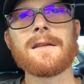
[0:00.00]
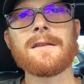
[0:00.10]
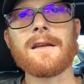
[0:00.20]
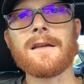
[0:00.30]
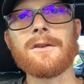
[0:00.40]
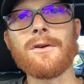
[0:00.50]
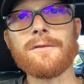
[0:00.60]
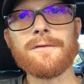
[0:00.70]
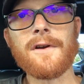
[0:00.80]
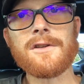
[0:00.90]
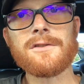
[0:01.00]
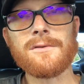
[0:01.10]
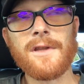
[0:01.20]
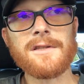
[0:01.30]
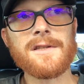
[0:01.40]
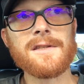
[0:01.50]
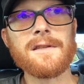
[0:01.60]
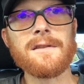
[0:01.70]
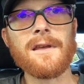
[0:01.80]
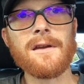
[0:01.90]
non-functional. They just
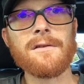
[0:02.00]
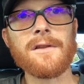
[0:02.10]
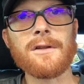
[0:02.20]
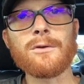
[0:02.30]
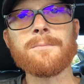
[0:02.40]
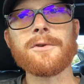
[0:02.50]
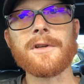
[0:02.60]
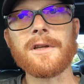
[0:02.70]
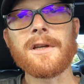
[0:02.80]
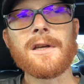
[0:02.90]
sit there and they look pretty.